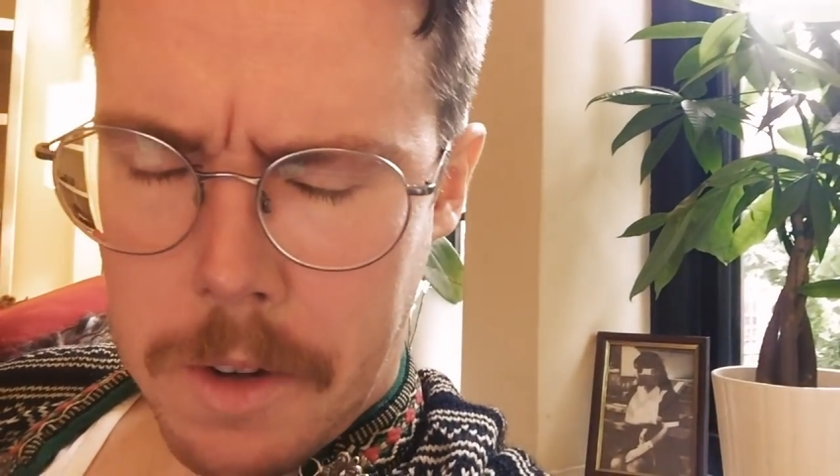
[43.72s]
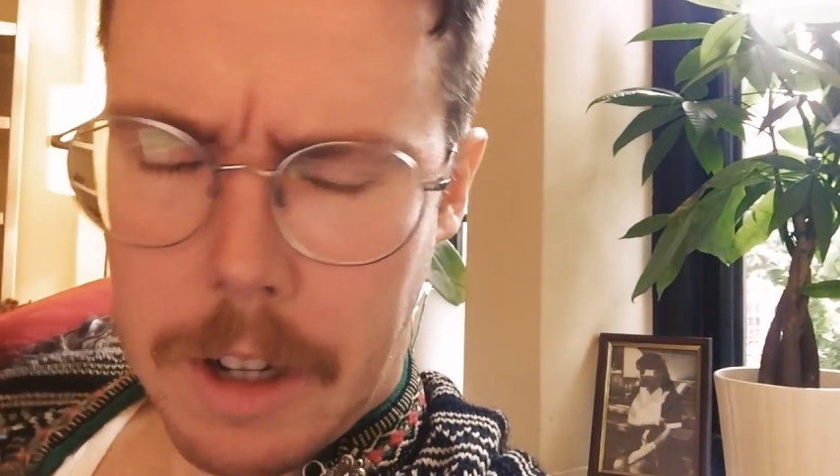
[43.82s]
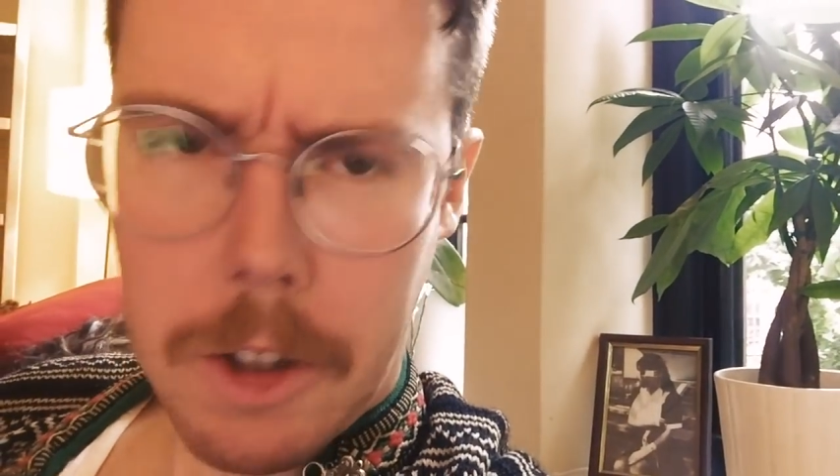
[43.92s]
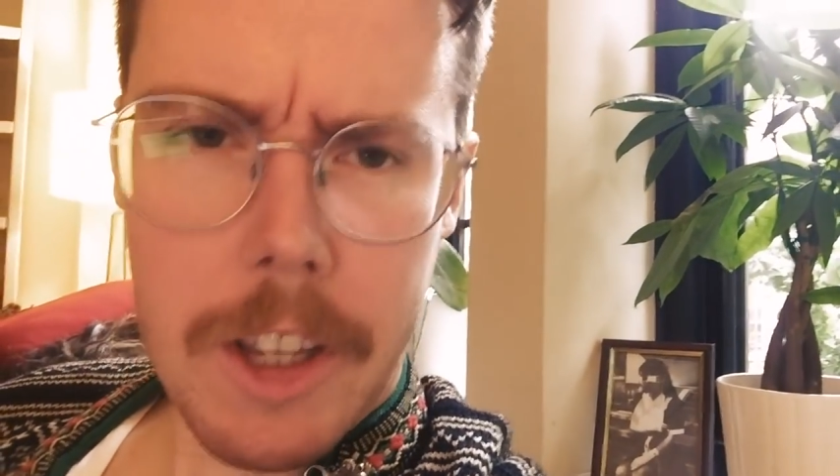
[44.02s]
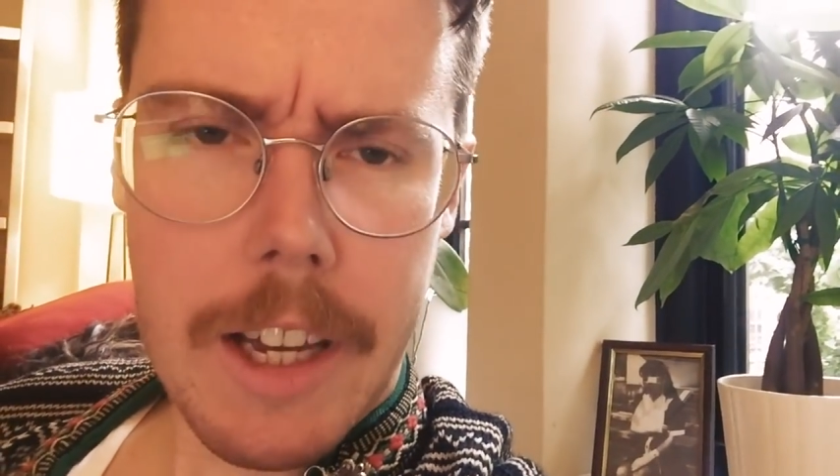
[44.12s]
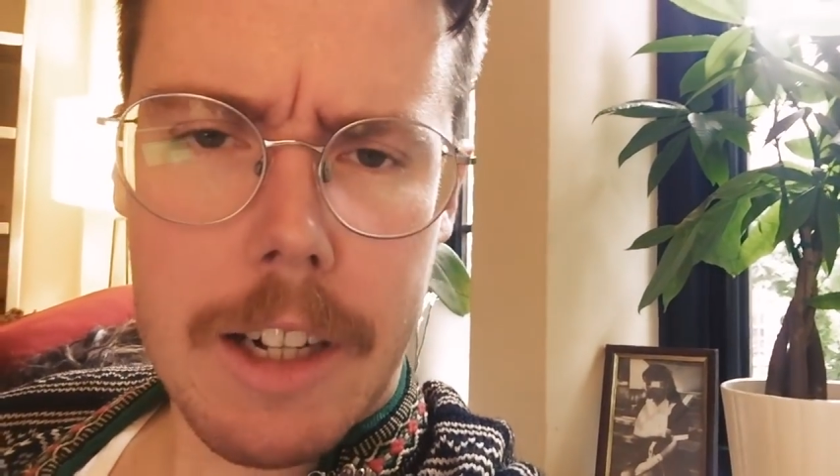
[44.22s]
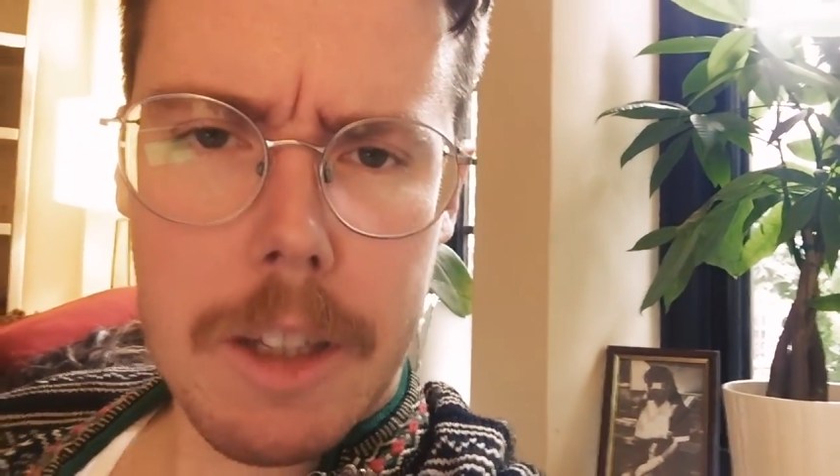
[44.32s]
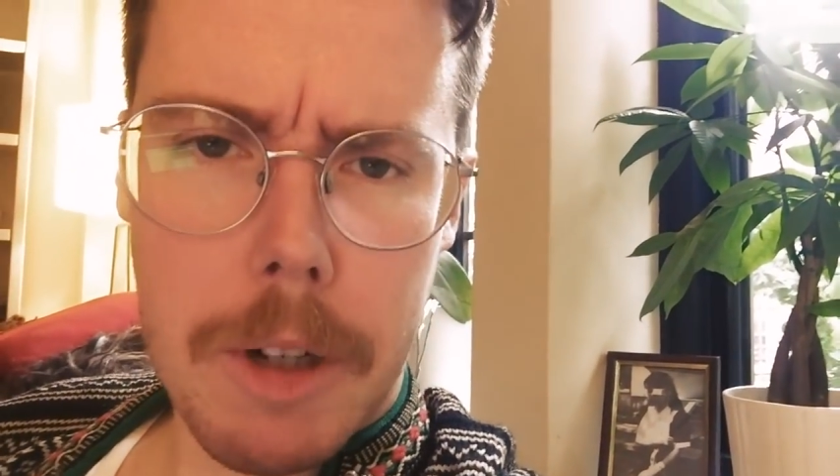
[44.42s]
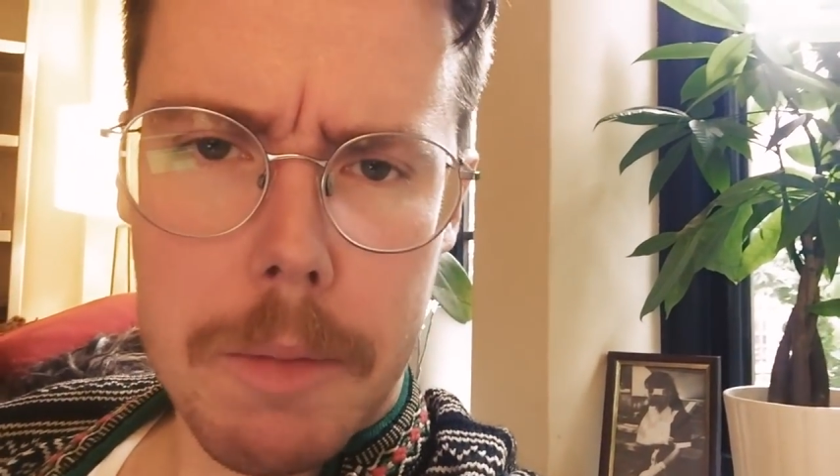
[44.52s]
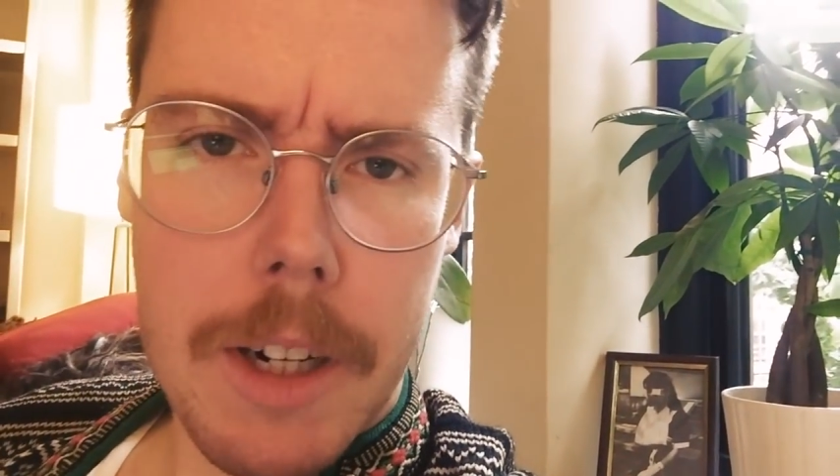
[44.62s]
I could have yakked
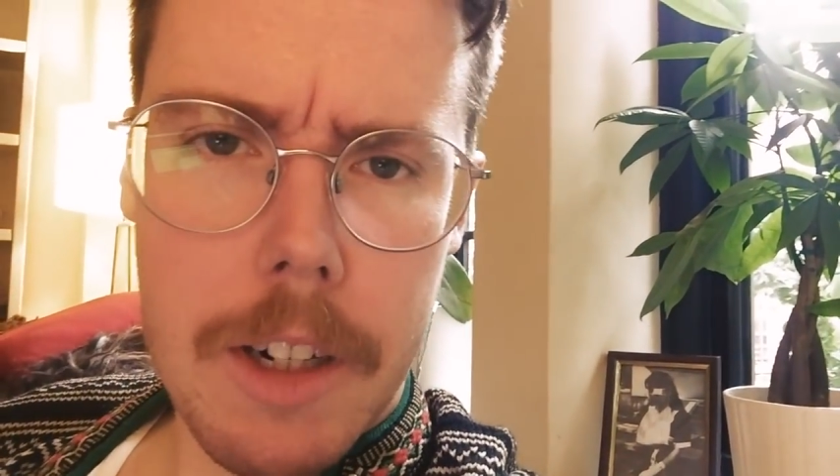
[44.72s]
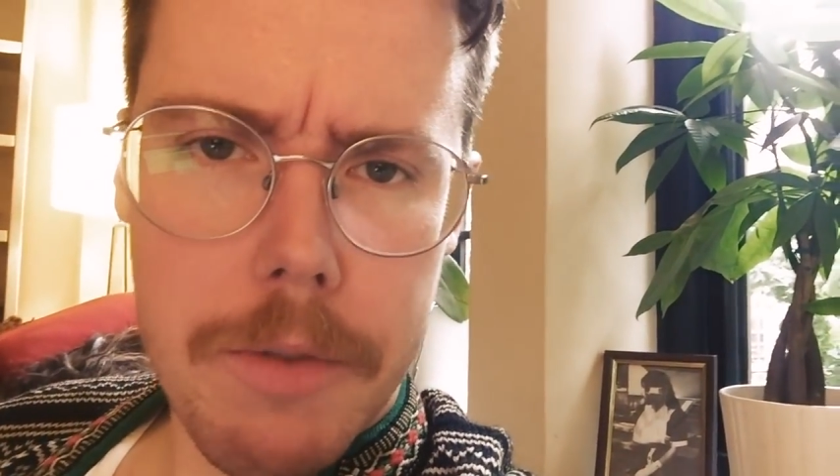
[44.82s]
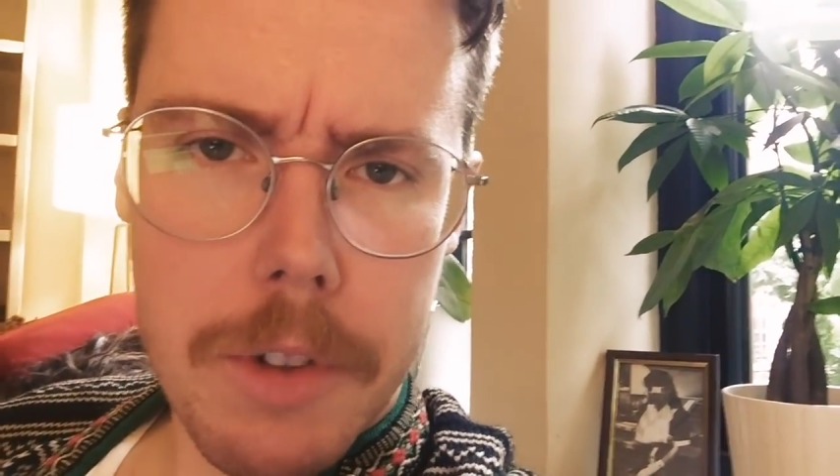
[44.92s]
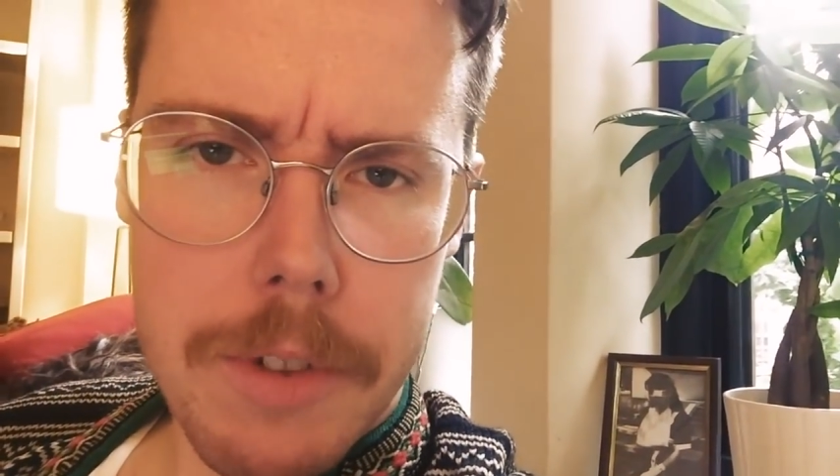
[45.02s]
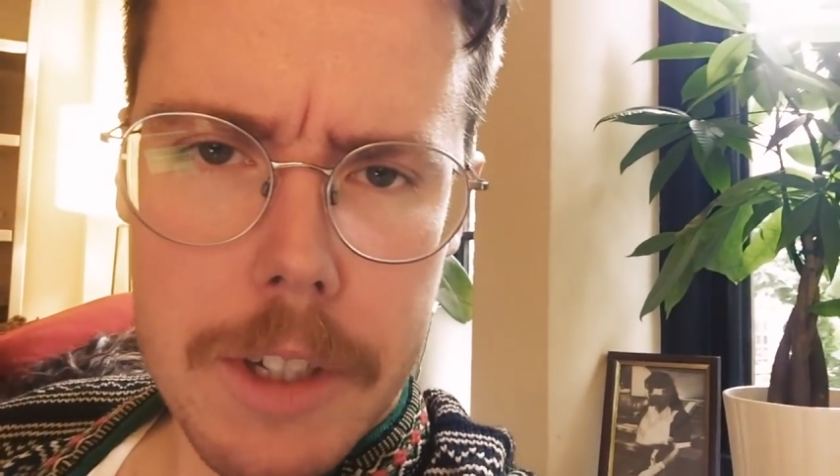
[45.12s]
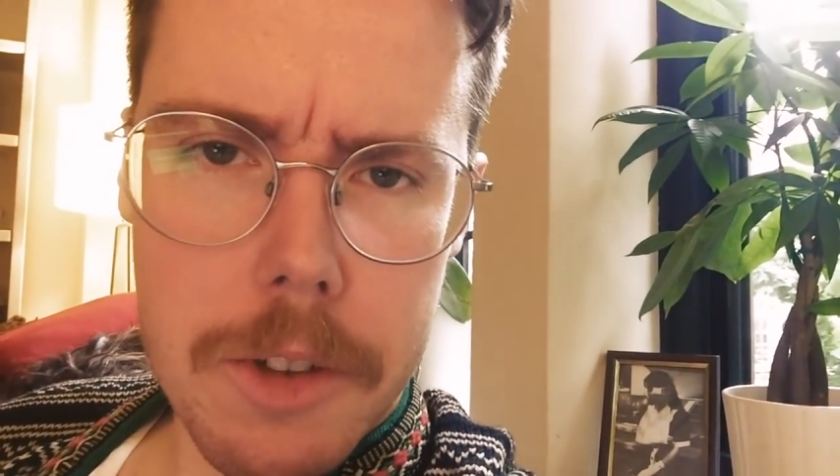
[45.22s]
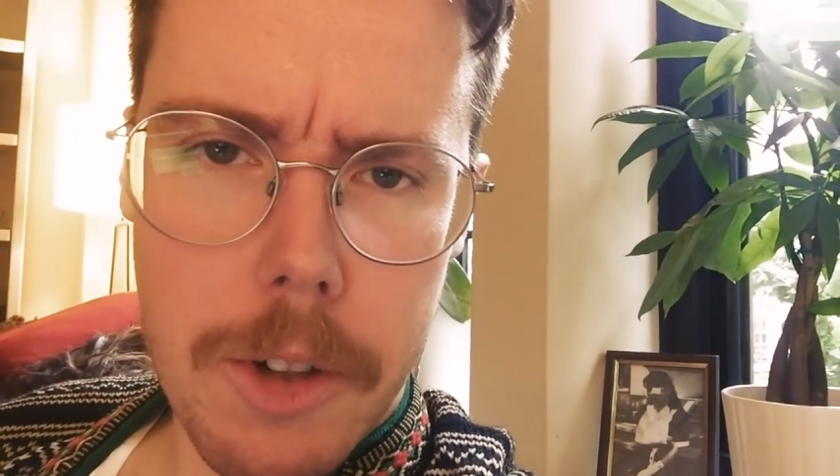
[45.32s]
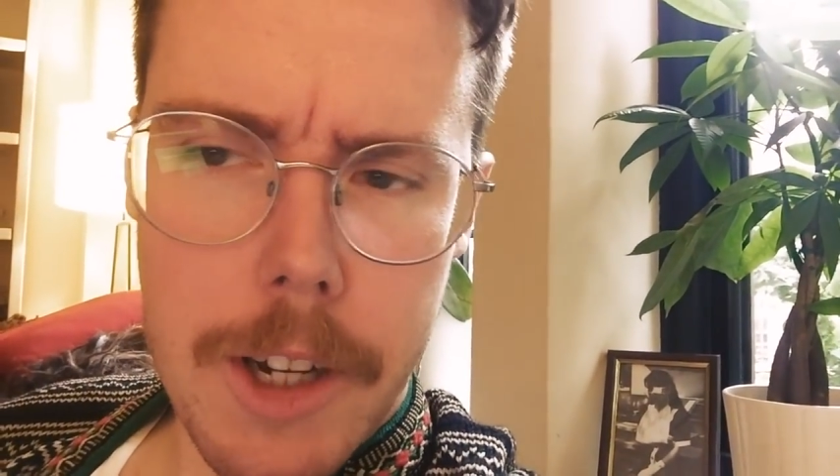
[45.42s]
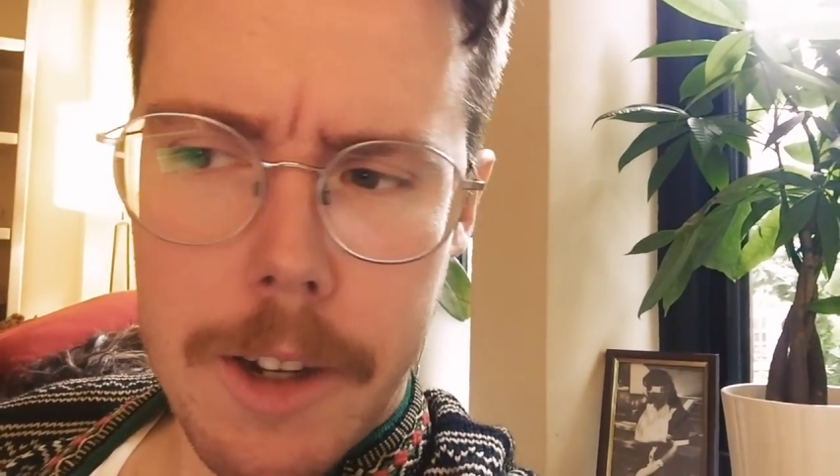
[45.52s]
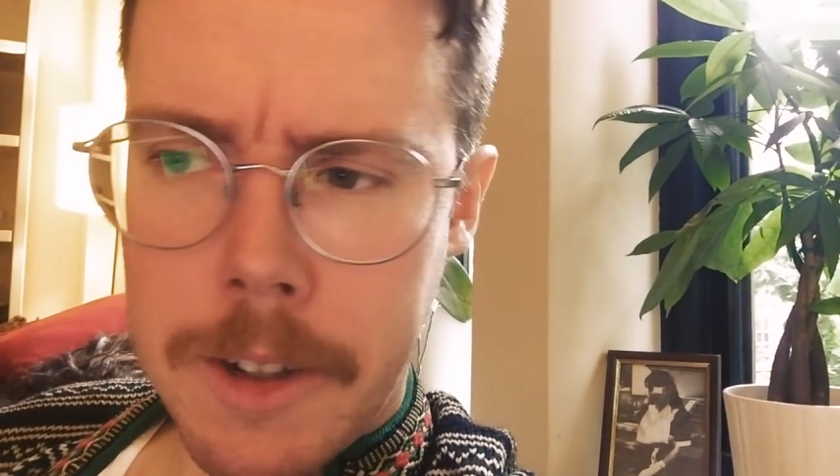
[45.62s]
about many different things
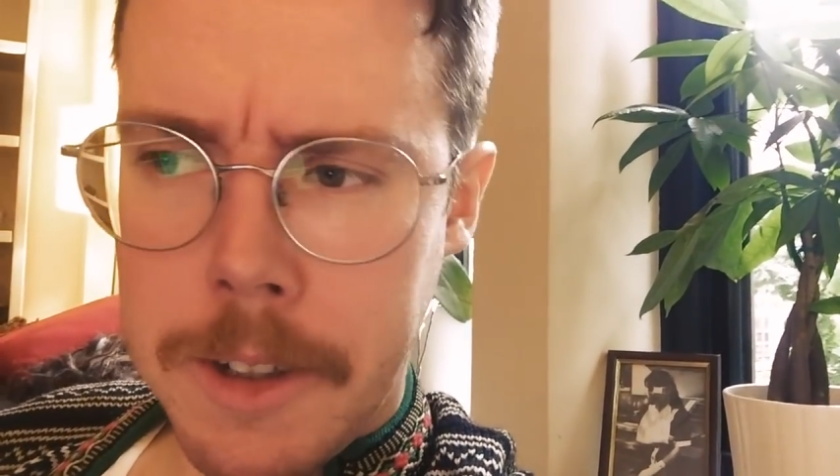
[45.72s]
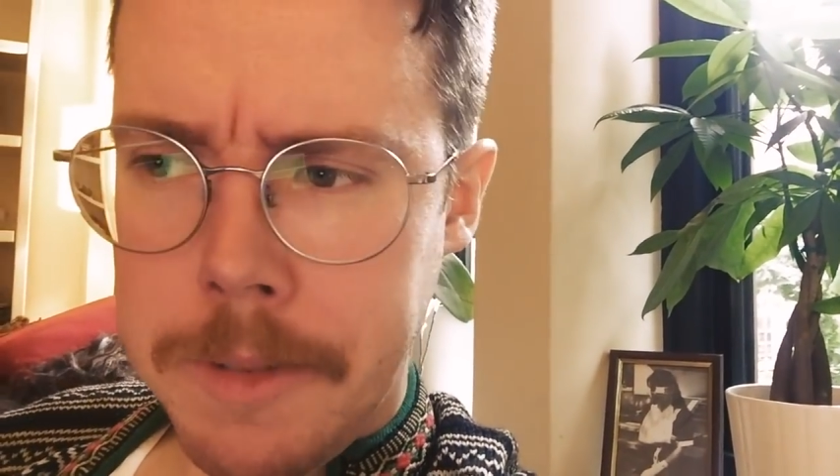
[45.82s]
today,